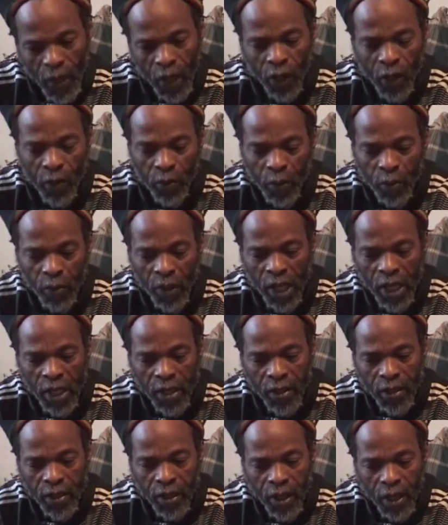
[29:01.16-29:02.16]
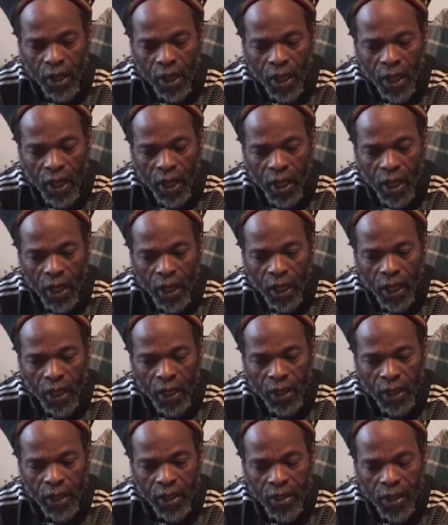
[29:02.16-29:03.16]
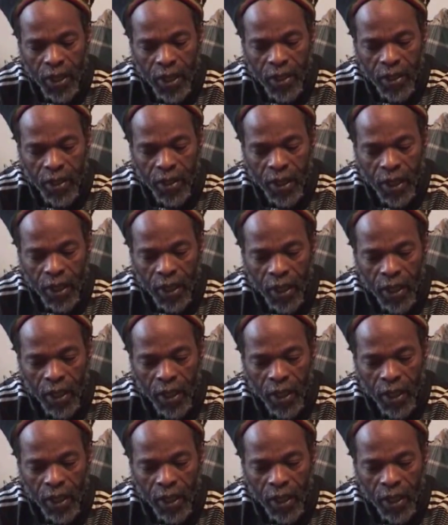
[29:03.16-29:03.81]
Compromise, in the sense that